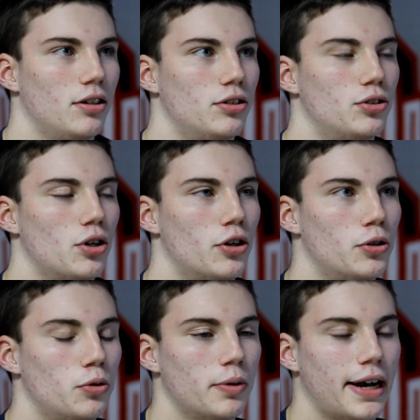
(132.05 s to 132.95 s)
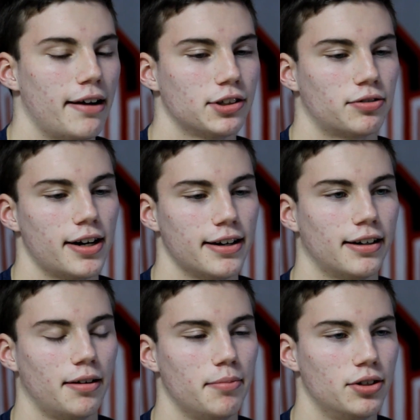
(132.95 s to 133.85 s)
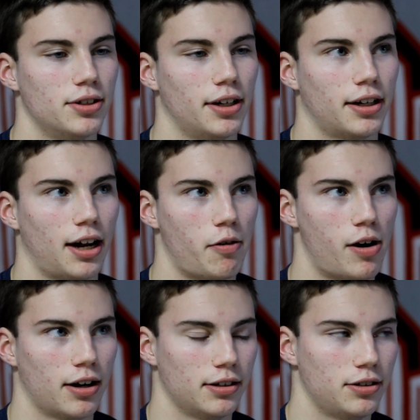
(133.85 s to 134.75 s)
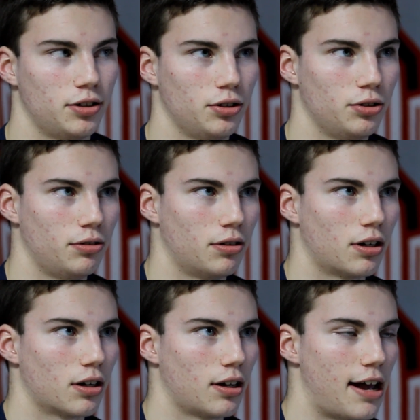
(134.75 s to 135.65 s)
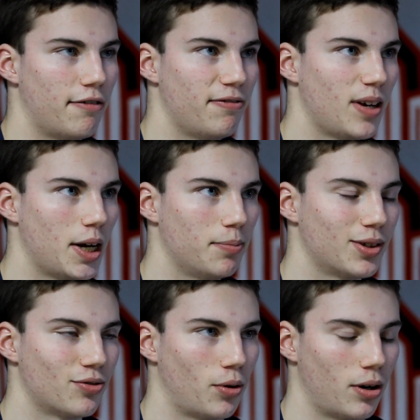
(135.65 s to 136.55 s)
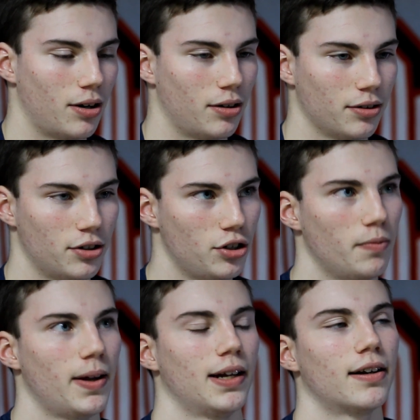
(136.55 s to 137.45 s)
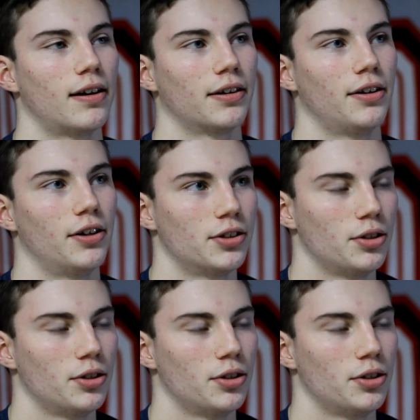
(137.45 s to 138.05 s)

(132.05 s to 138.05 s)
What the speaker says: So when I was writing the music, I wanted to have themes for the two main characters,